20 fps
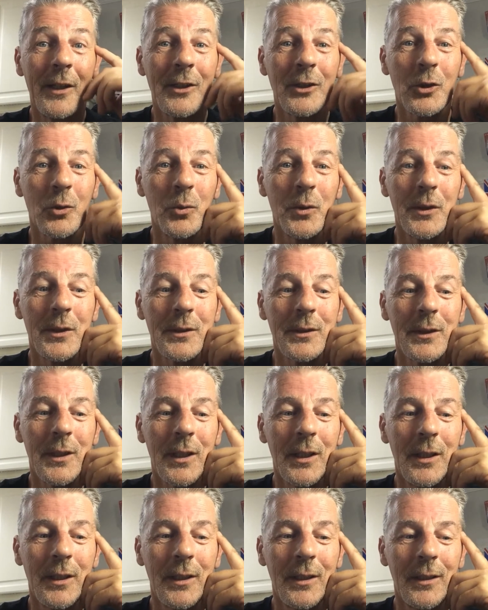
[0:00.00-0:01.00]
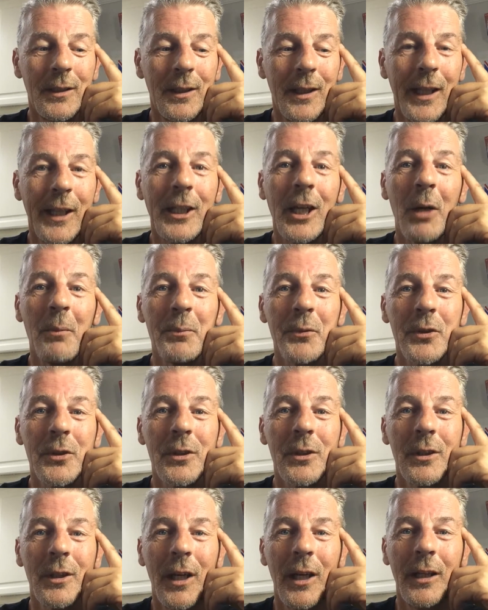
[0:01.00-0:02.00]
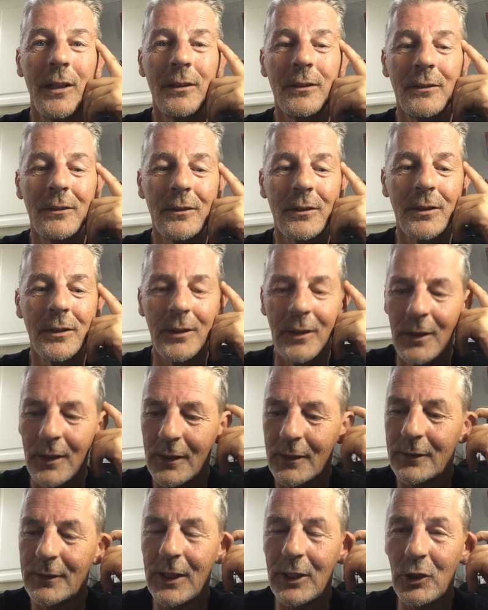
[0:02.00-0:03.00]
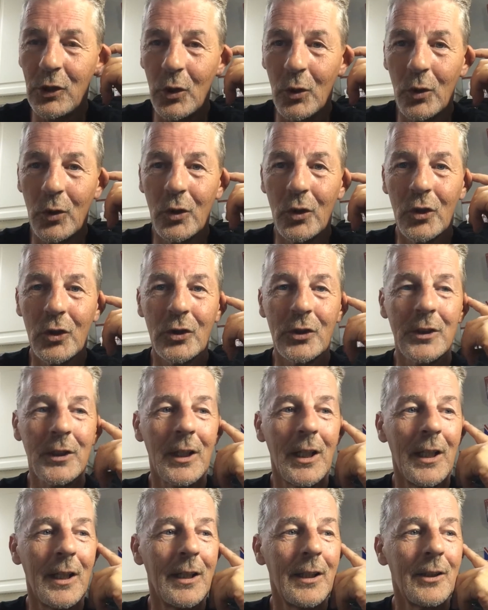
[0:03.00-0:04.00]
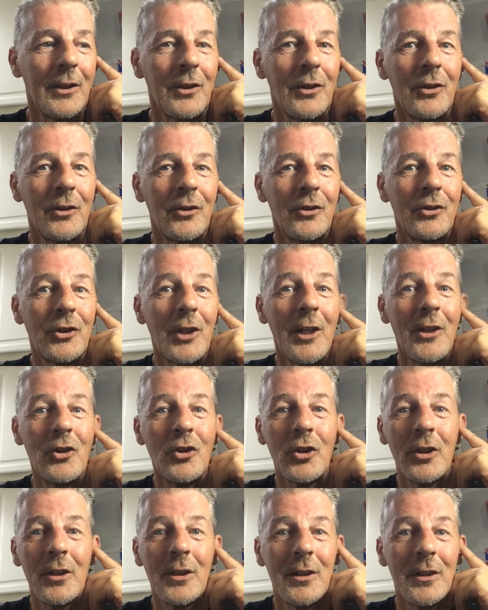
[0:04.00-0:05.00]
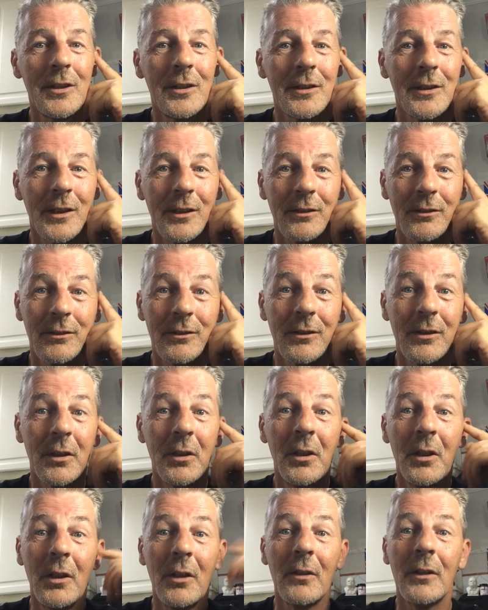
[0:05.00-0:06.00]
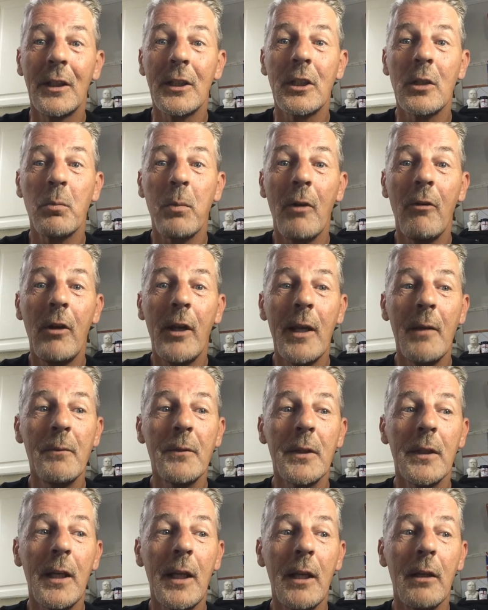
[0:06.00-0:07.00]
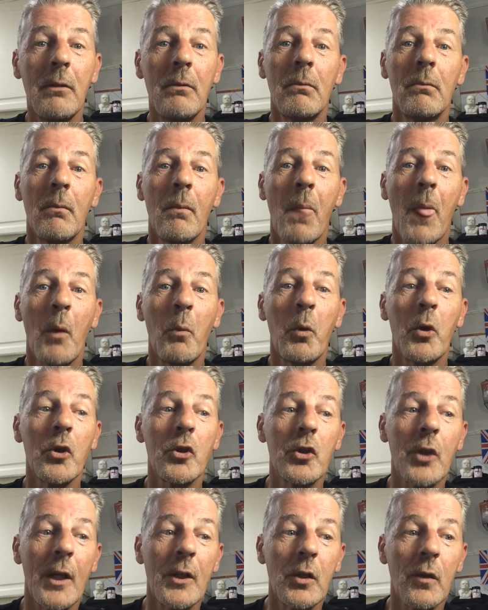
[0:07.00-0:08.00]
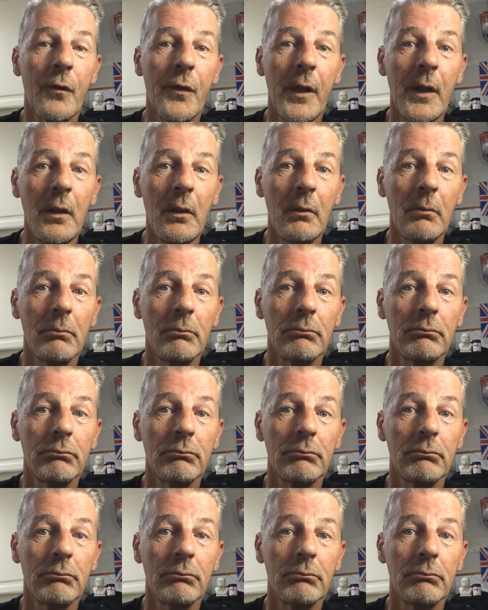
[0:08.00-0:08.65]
There's always hiccups and detours and changes, and this is where I am today. Wouldn't change a thing.